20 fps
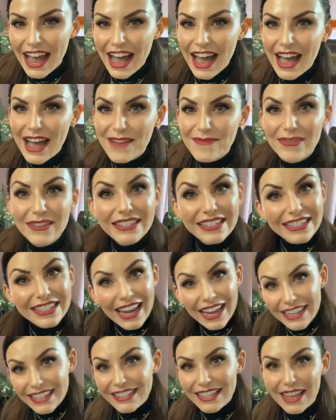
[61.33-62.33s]
But
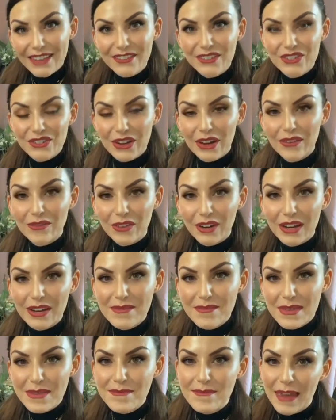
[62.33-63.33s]
today's live stream, we're going to
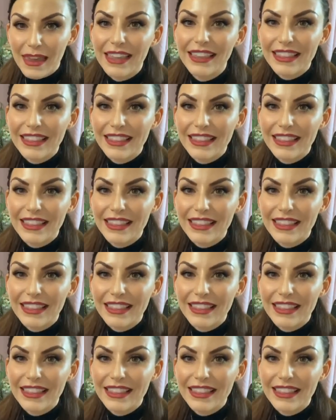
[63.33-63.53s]
be mainly